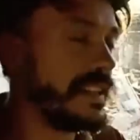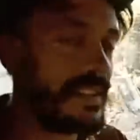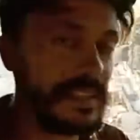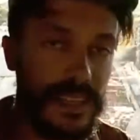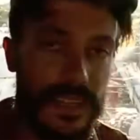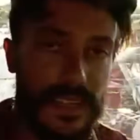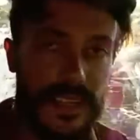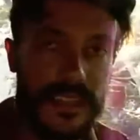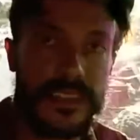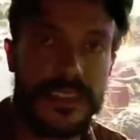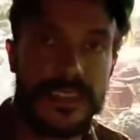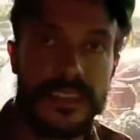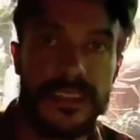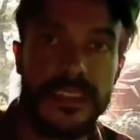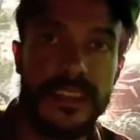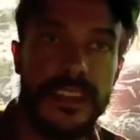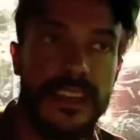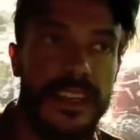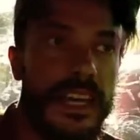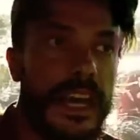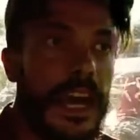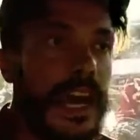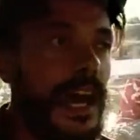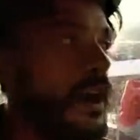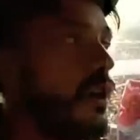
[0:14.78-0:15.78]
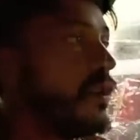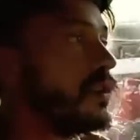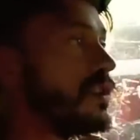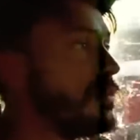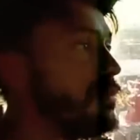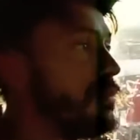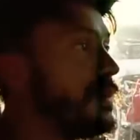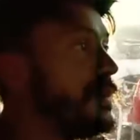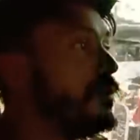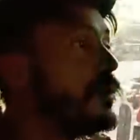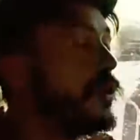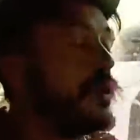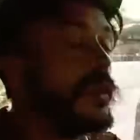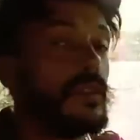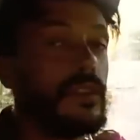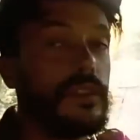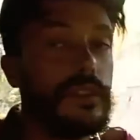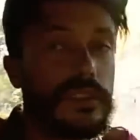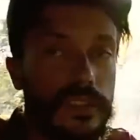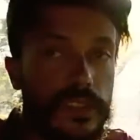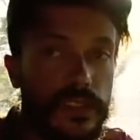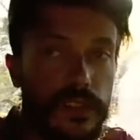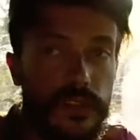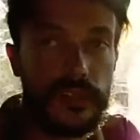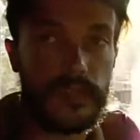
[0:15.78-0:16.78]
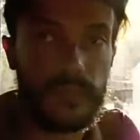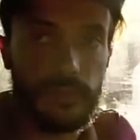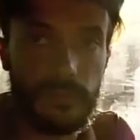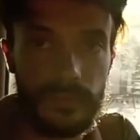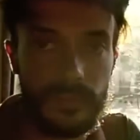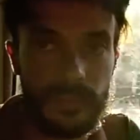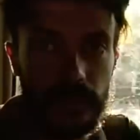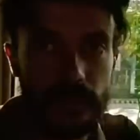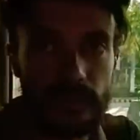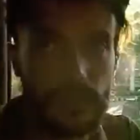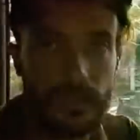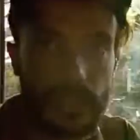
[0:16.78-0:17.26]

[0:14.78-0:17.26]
access, how do people consume, you